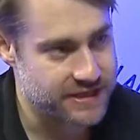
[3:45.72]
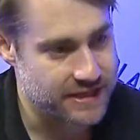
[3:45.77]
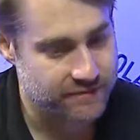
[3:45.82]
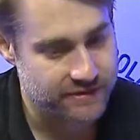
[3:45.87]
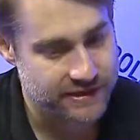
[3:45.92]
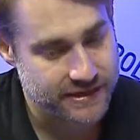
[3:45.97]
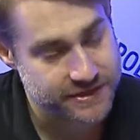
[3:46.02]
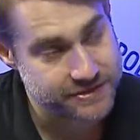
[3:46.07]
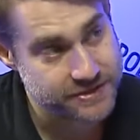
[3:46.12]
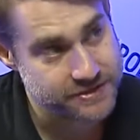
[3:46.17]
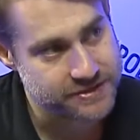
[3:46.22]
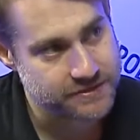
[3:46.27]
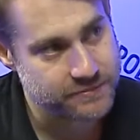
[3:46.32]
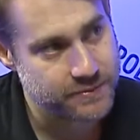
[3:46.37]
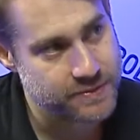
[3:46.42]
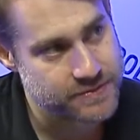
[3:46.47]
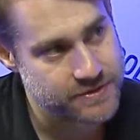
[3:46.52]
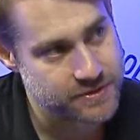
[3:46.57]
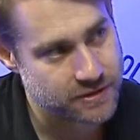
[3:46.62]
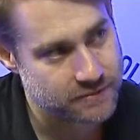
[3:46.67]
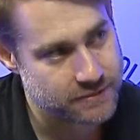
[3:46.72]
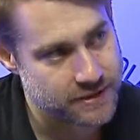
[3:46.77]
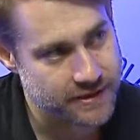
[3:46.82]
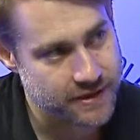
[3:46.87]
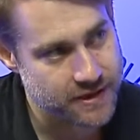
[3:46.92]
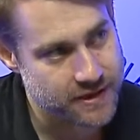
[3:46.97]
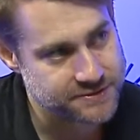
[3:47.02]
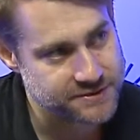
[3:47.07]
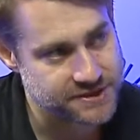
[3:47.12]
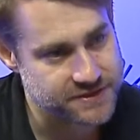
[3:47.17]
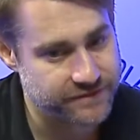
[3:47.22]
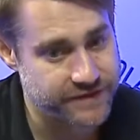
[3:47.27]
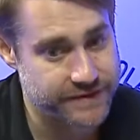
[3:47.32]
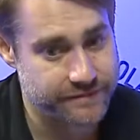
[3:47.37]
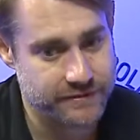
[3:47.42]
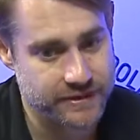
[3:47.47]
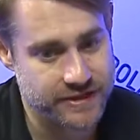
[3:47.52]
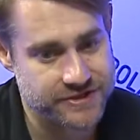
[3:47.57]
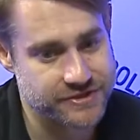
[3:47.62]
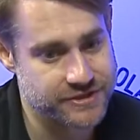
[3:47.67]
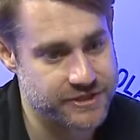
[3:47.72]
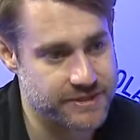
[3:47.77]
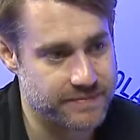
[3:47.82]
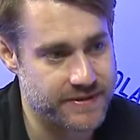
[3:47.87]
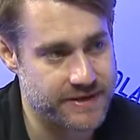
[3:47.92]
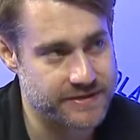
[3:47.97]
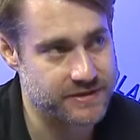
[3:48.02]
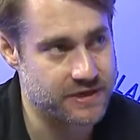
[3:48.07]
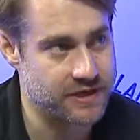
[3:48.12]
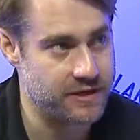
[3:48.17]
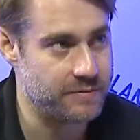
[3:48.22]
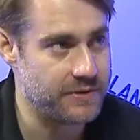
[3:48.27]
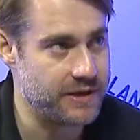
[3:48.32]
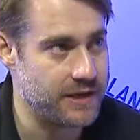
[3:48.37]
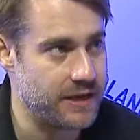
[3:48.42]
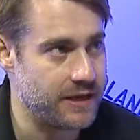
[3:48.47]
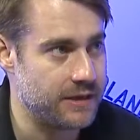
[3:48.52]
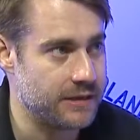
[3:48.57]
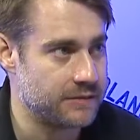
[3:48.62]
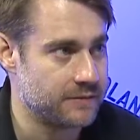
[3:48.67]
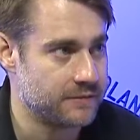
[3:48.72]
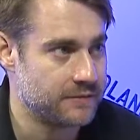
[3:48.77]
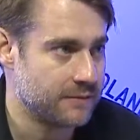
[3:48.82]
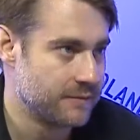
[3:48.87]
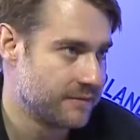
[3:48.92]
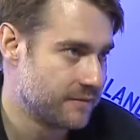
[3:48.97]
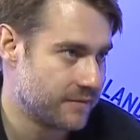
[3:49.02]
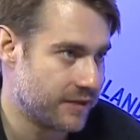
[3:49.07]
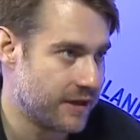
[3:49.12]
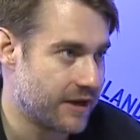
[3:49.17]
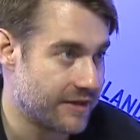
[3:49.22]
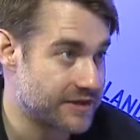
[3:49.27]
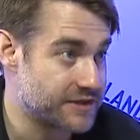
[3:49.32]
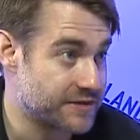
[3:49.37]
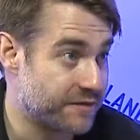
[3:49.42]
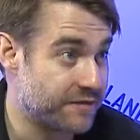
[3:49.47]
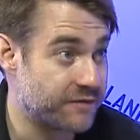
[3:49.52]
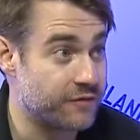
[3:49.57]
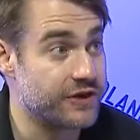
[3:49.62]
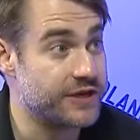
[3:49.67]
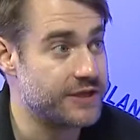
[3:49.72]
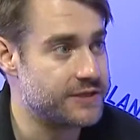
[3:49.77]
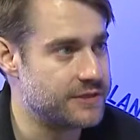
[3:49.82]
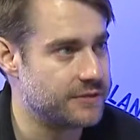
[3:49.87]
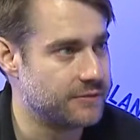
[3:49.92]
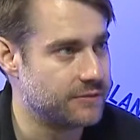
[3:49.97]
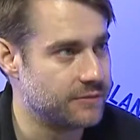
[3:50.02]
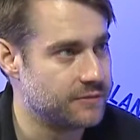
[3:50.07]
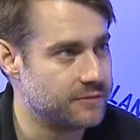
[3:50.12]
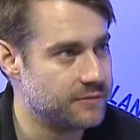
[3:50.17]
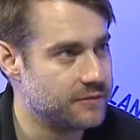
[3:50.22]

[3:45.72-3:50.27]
that relationship we were talking about, the artist-fan relationship, that's going to be, that's a free tool.